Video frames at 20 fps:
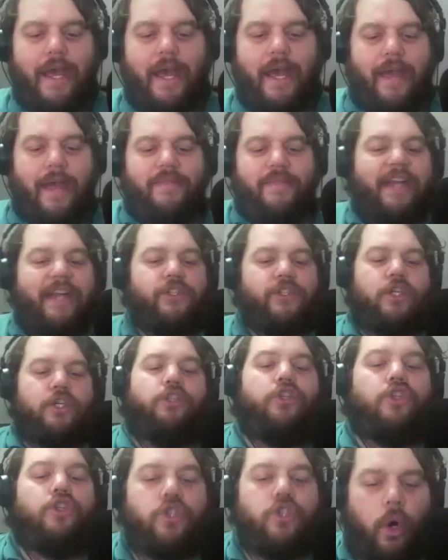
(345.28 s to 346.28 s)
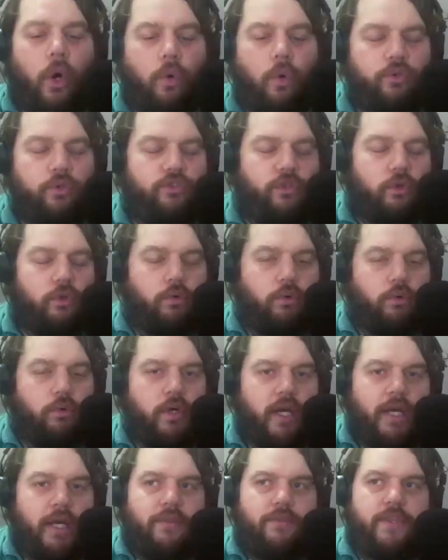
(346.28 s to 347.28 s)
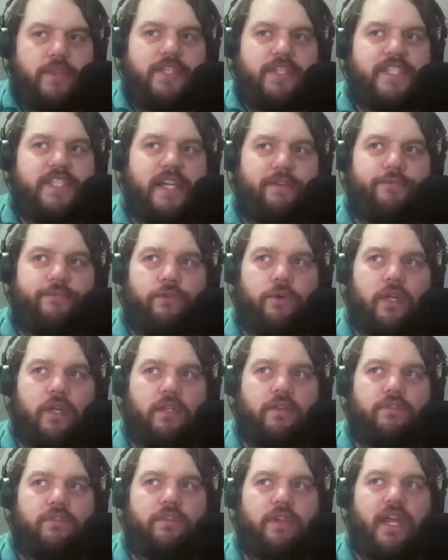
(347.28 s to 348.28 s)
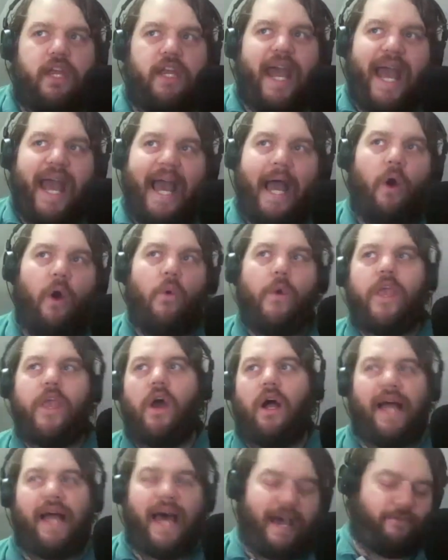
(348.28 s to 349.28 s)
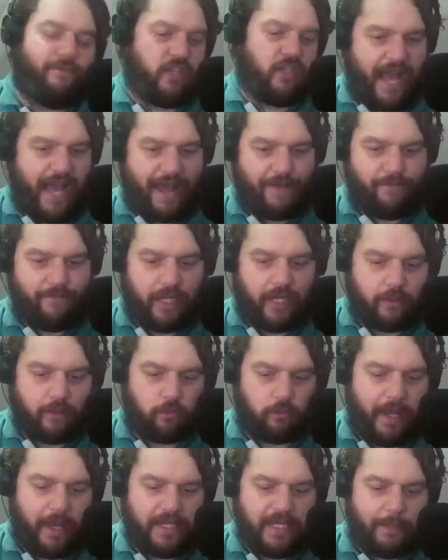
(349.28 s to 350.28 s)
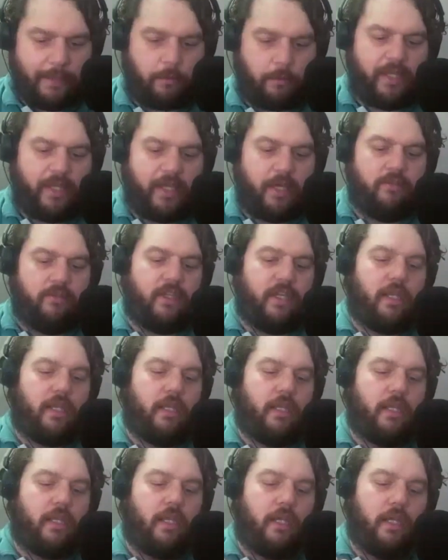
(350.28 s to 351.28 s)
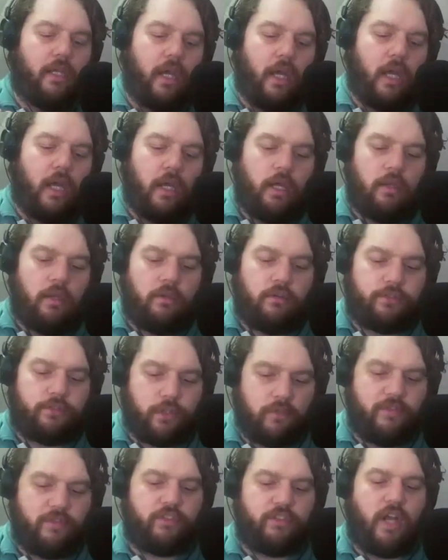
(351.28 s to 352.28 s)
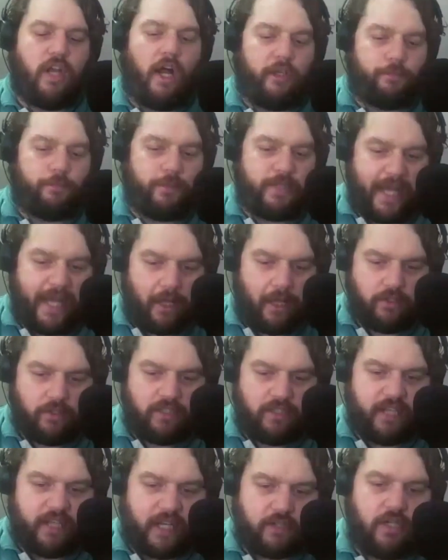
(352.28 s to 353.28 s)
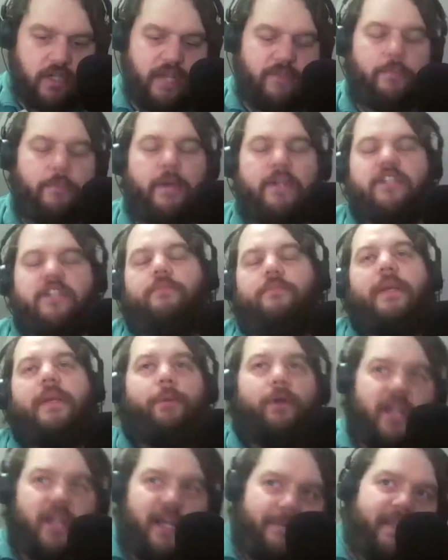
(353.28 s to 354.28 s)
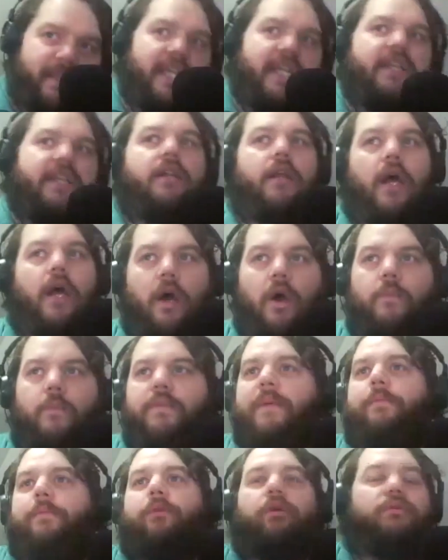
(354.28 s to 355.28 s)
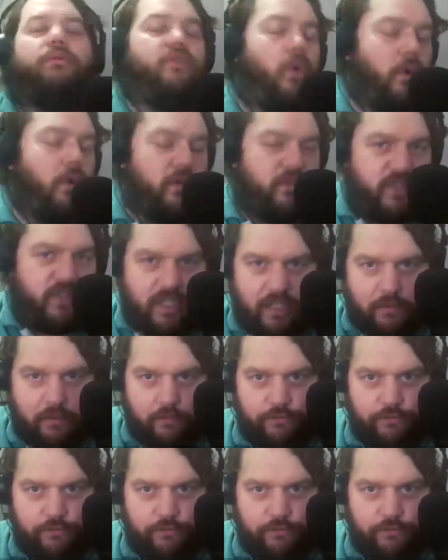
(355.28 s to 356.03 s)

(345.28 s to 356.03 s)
And that just shows you the difference in how we all have to navigate this pandemic, because in the service and hospitality sector, you have a bunch of people coming in and out. People are, of course, eating